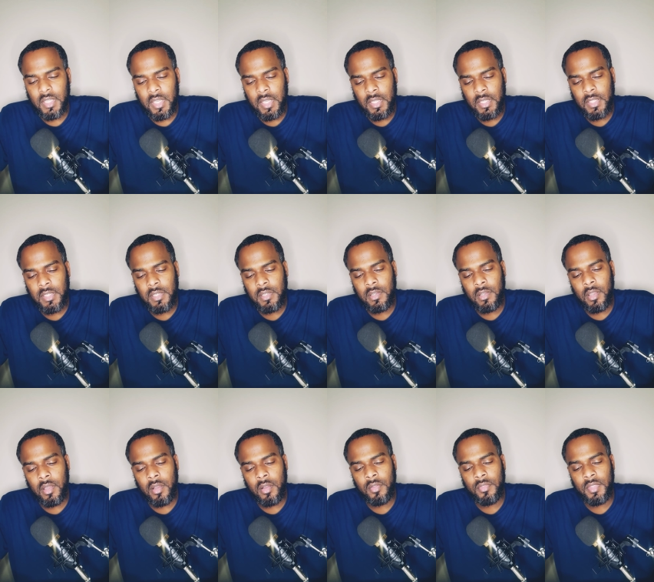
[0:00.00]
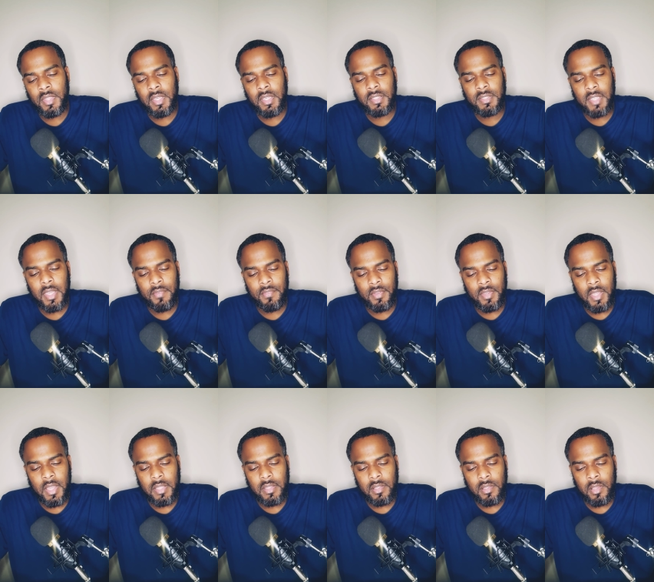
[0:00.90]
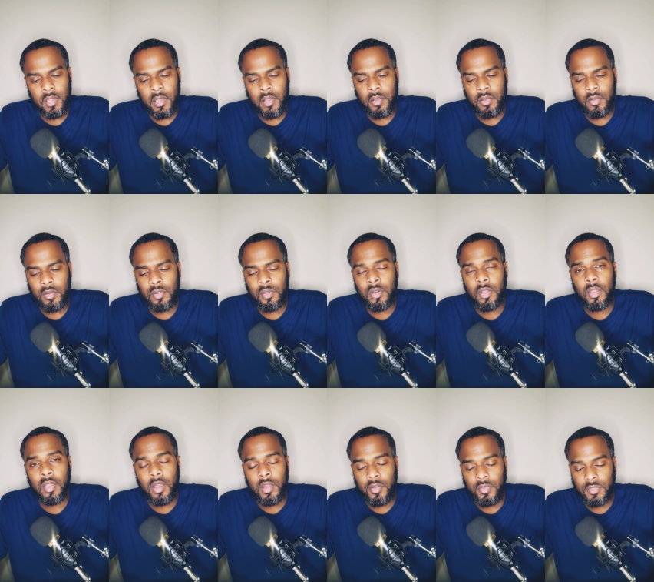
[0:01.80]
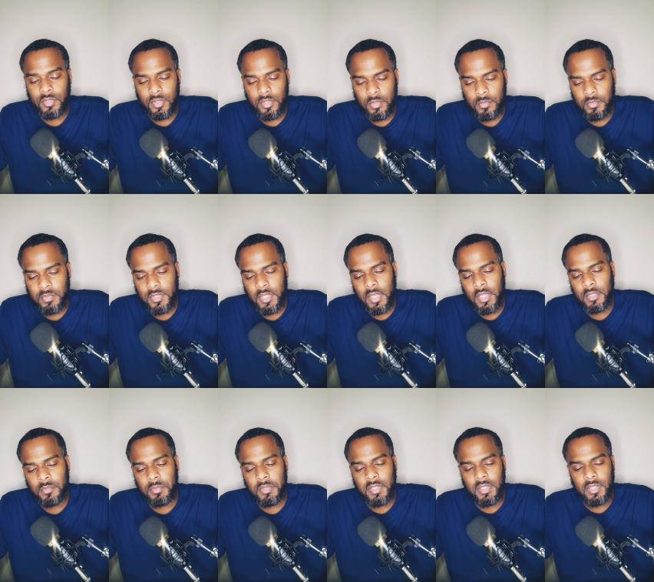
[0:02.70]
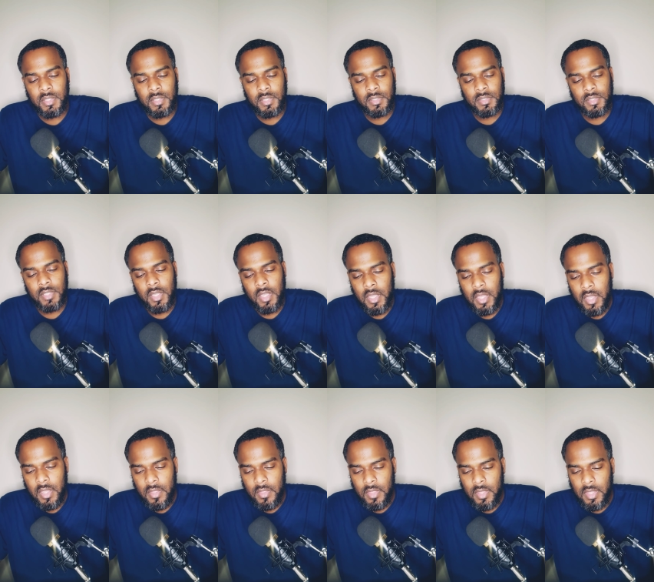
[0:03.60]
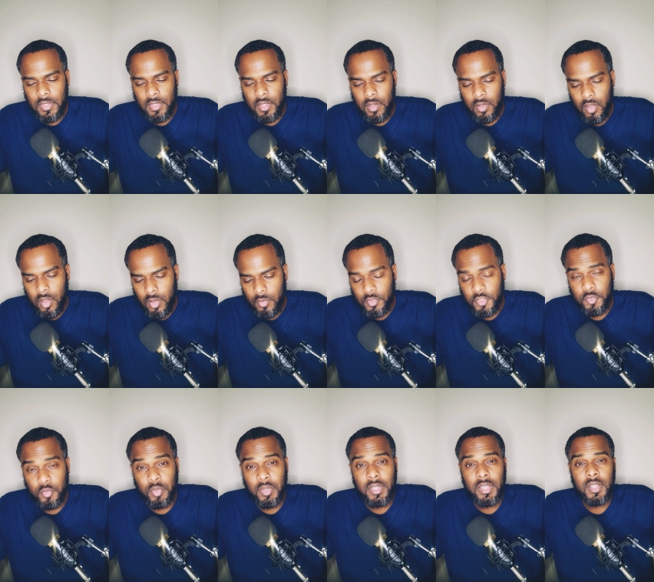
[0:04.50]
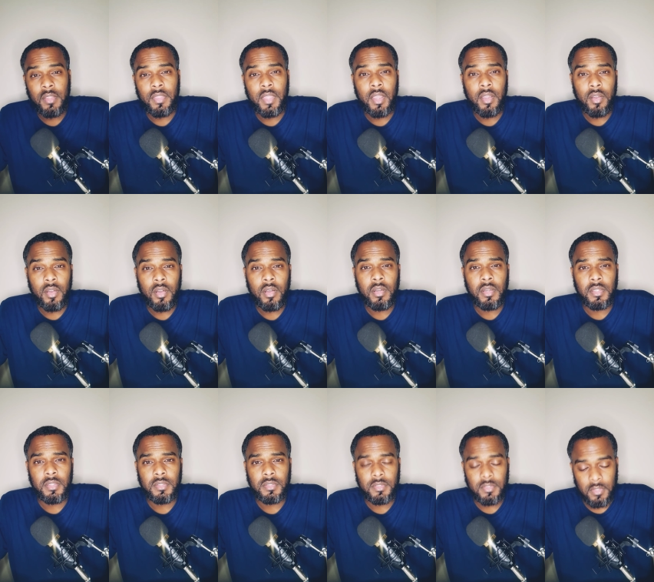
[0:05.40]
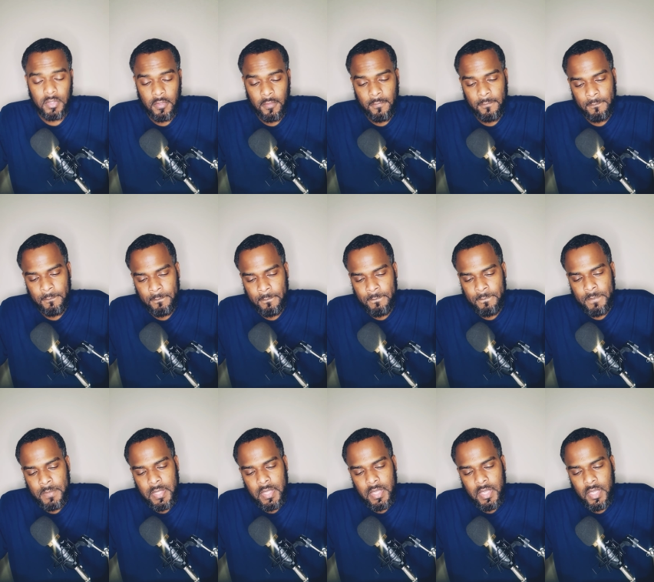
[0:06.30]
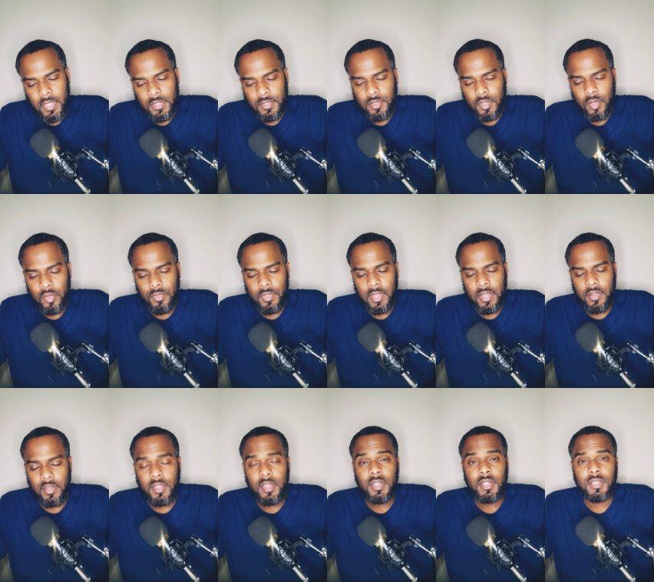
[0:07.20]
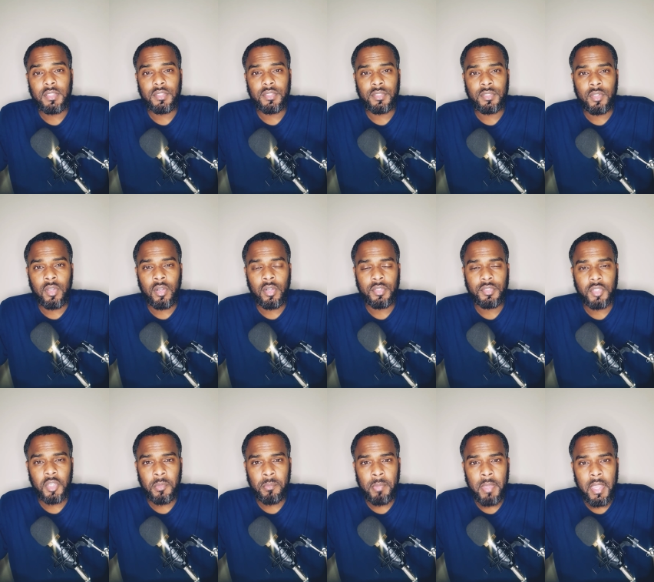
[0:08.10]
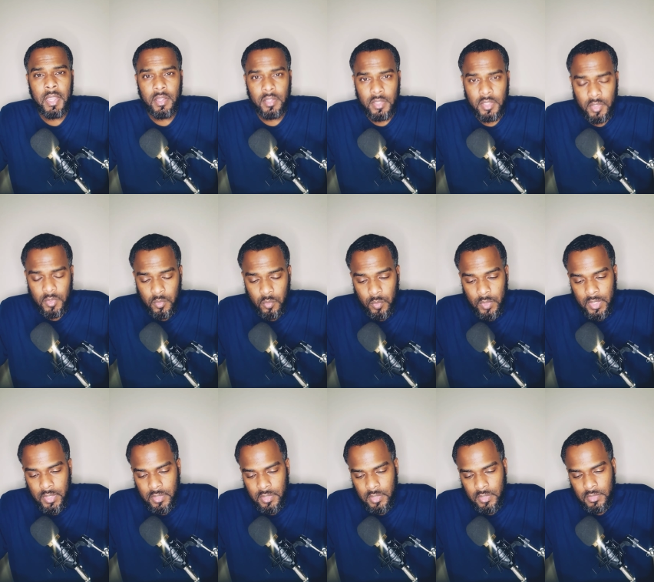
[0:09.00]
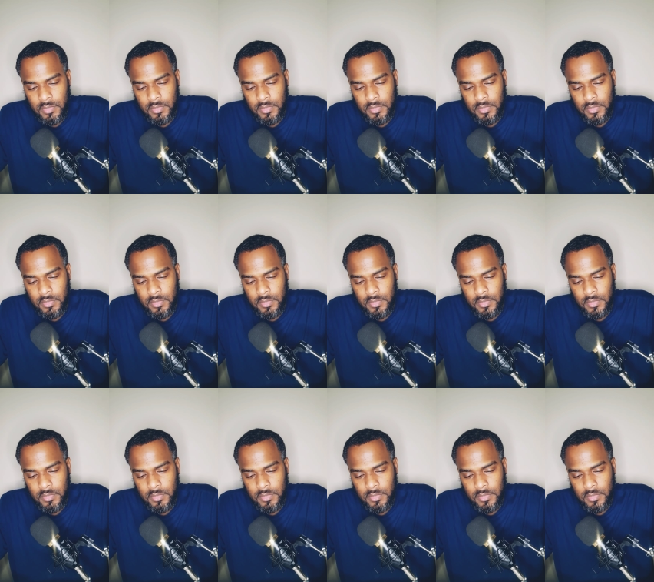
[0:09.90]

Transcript: in the law, these have not the law or a law to themselves because the law was written in their hearts. And so their conscience also bear them witness.